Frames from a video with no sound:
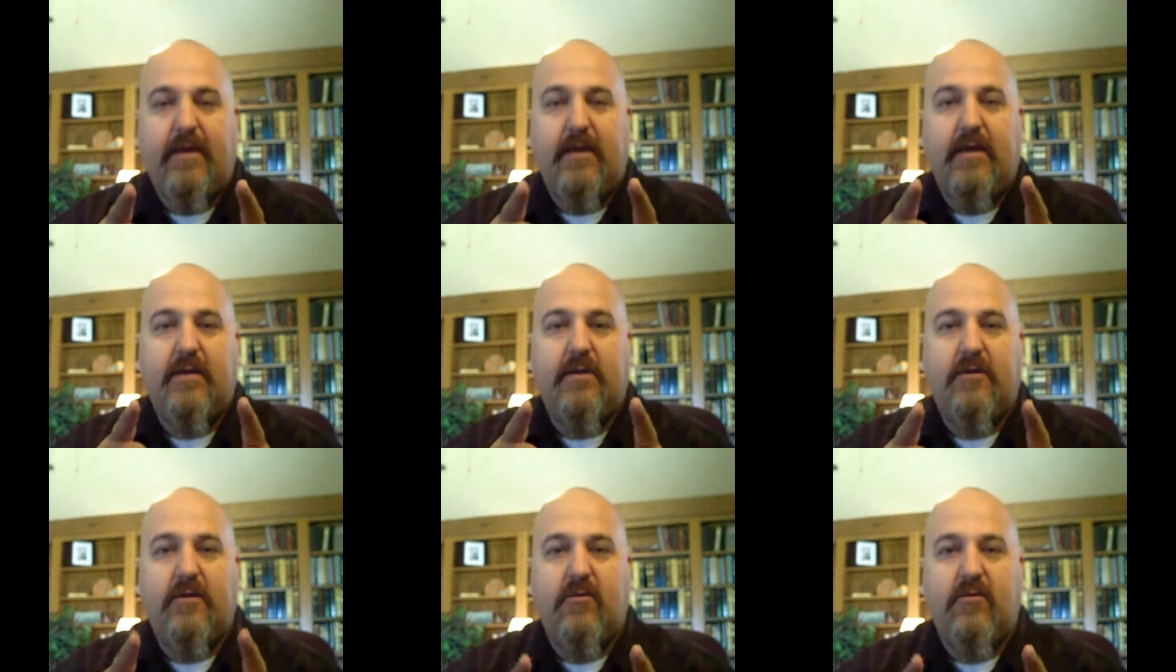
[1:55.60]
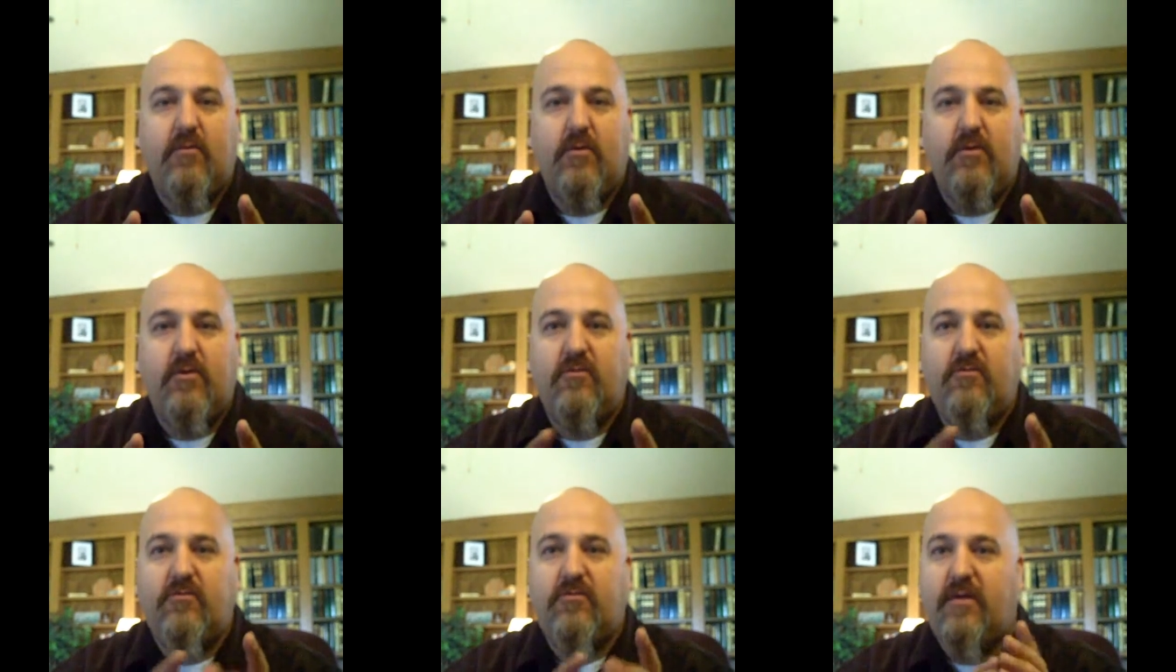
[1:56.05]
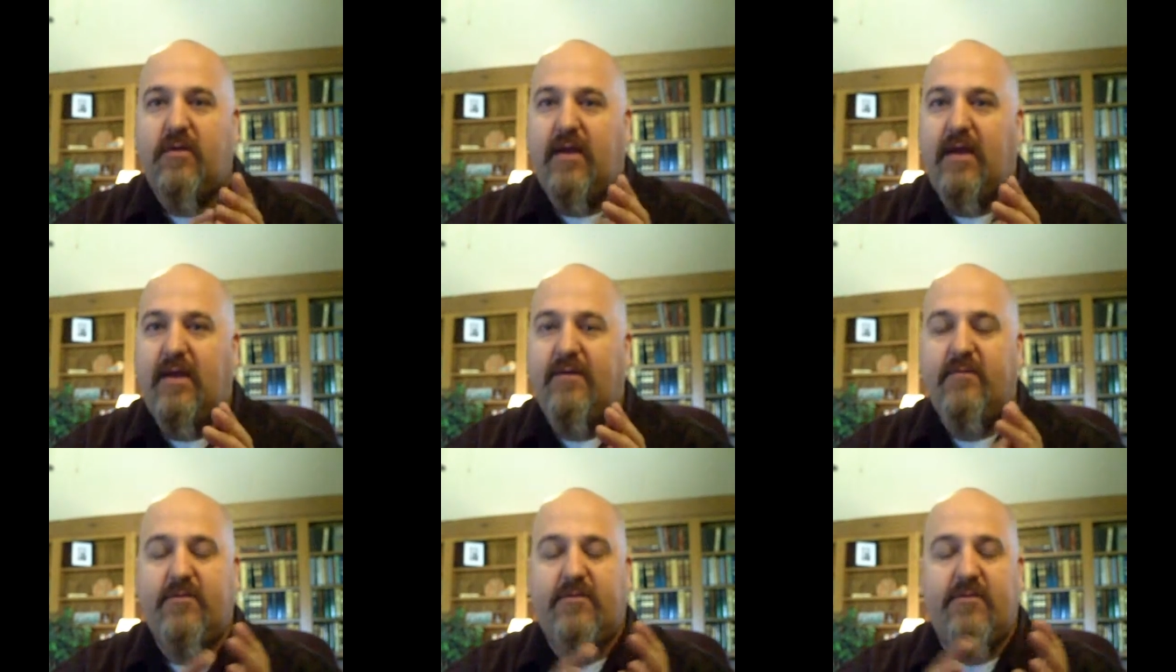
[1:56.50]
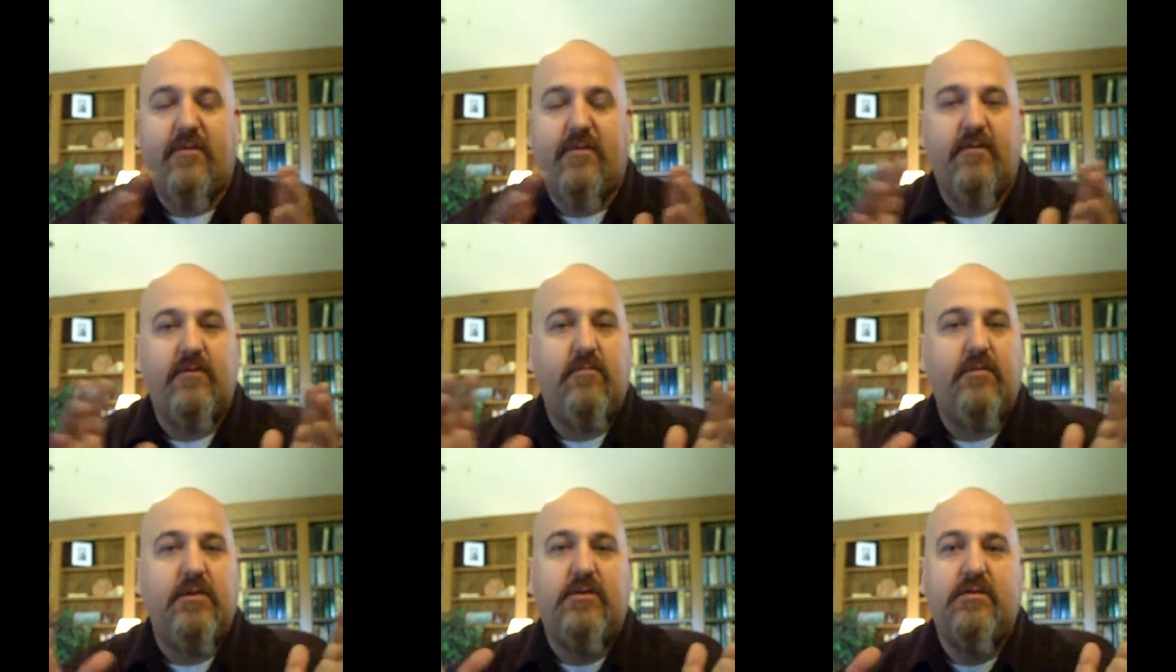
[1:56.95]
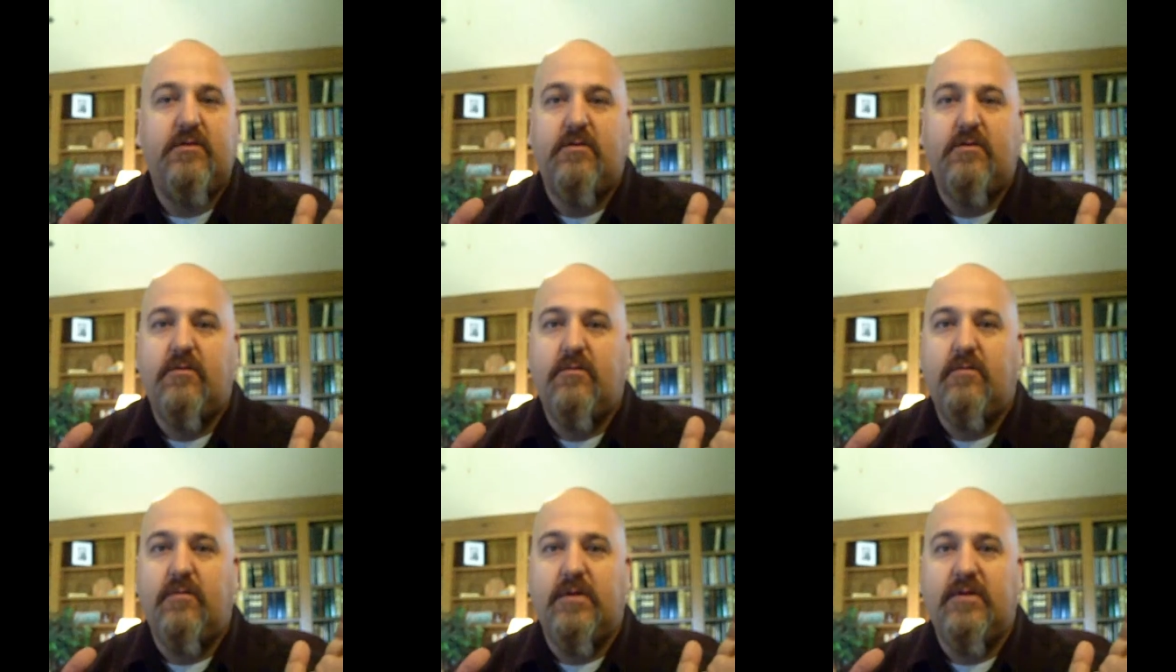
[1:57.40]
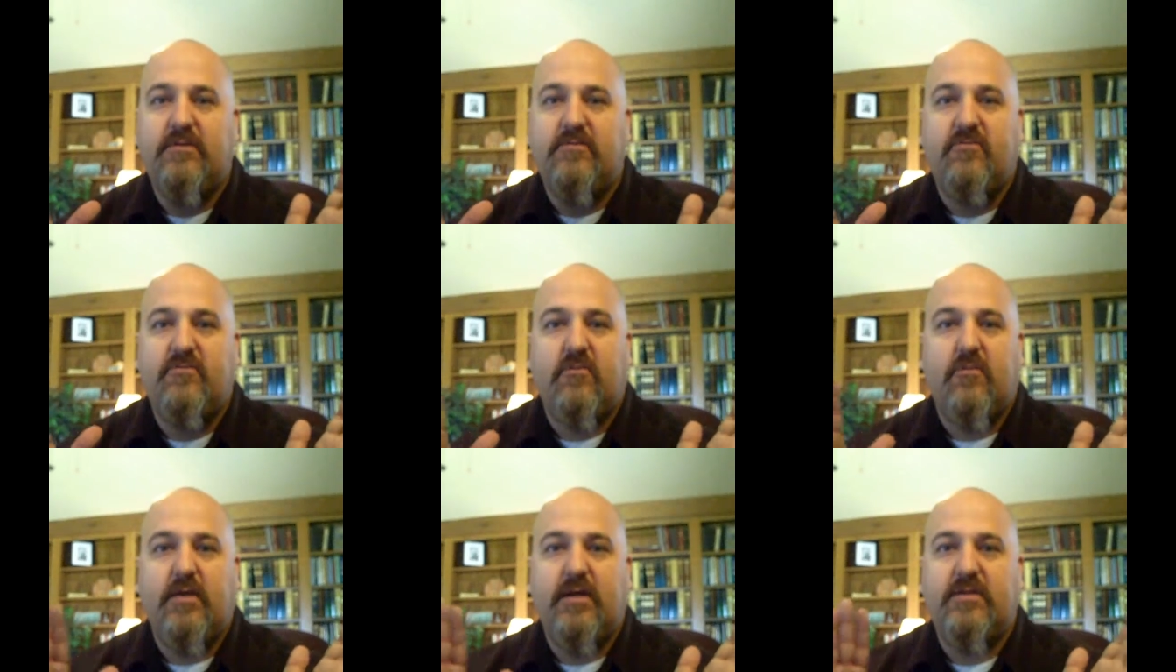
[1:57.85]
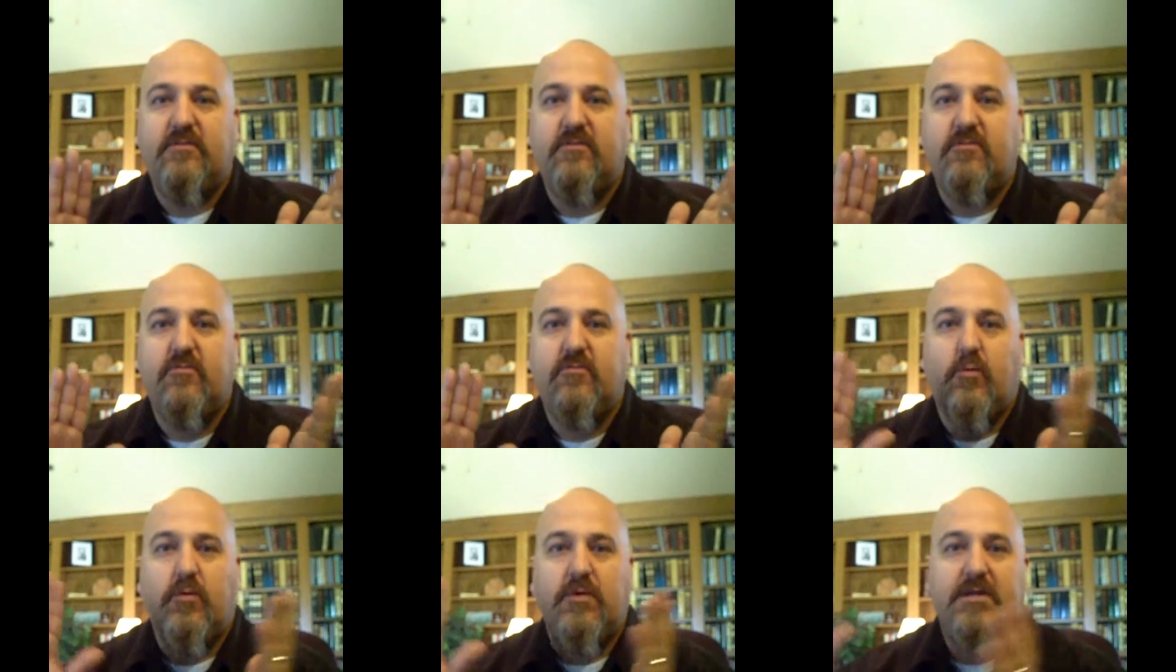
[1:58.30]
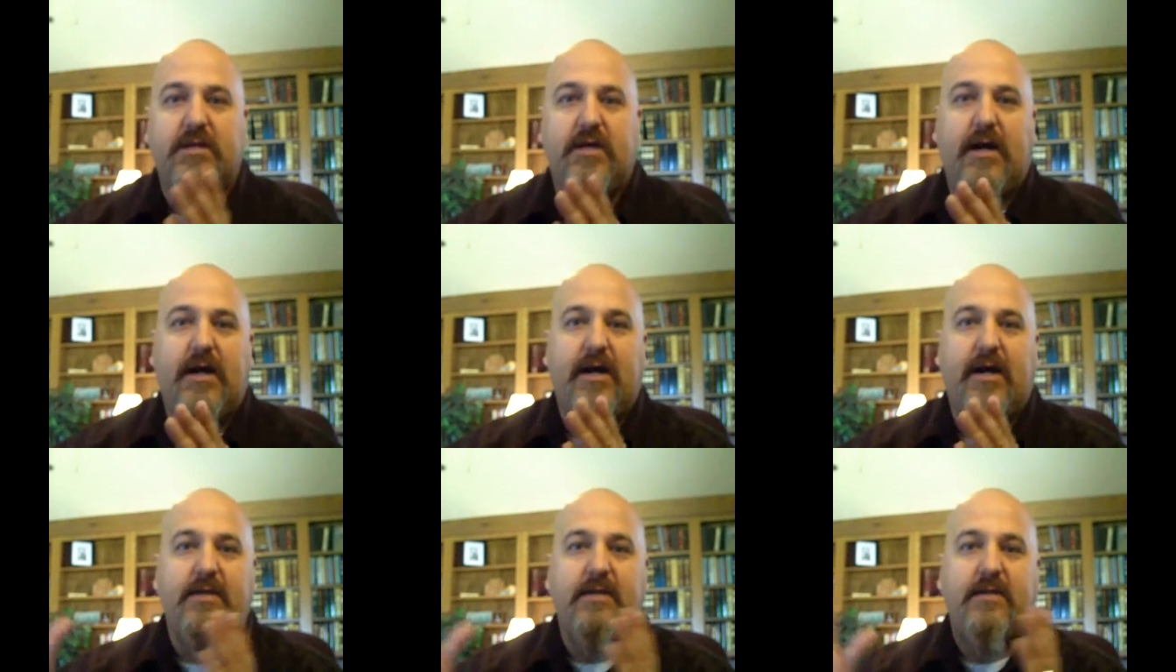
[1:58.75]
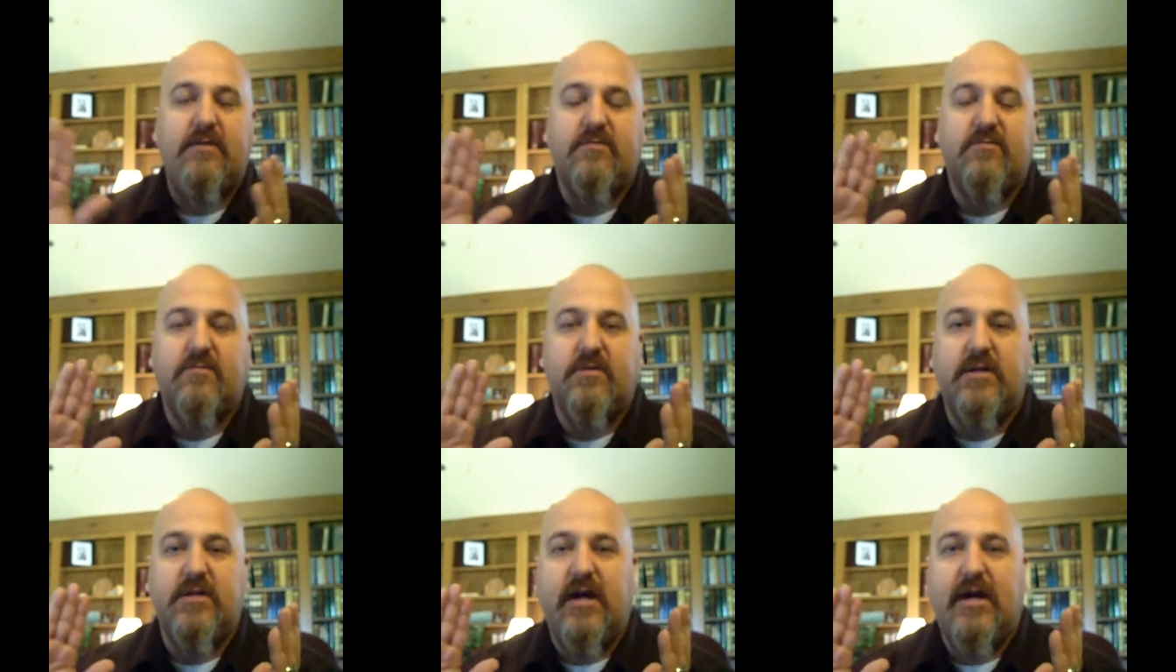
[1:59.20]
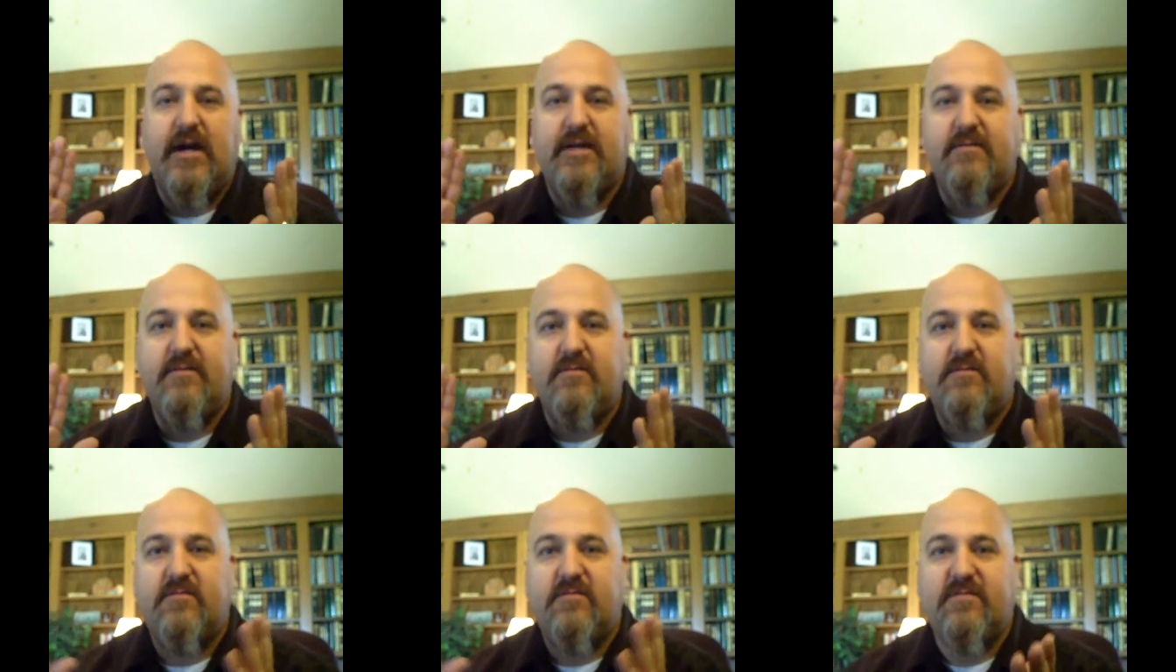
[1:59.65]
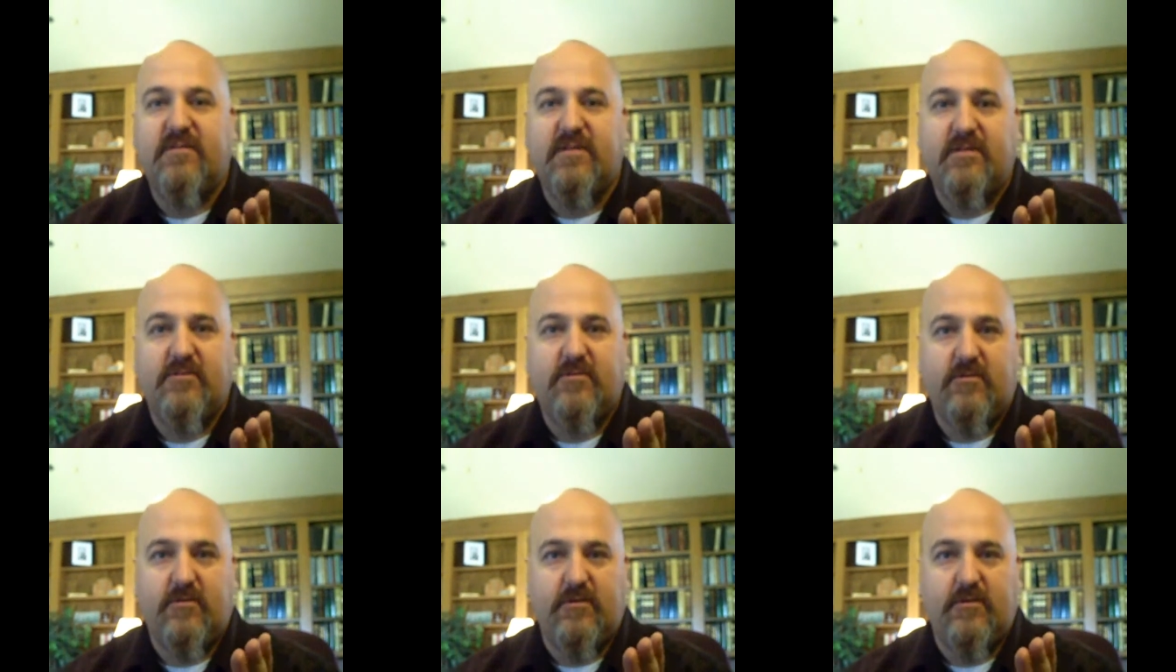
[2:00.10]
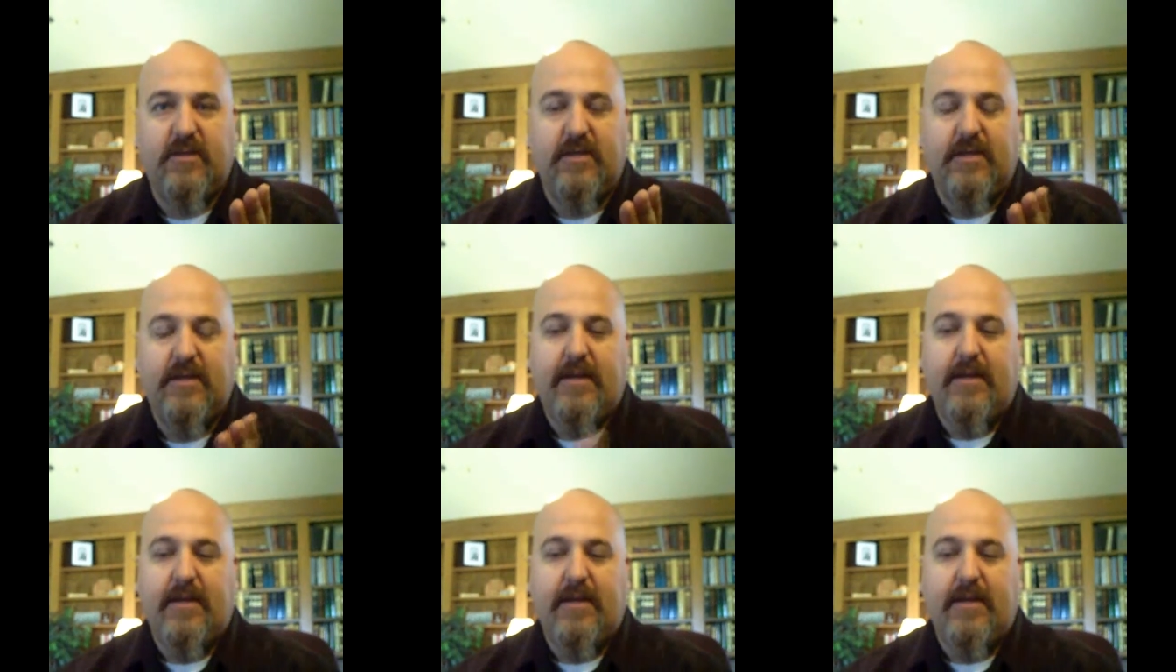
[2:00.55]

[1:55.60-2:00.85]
In other words, everything that we do is directed toward God. It is God-centered.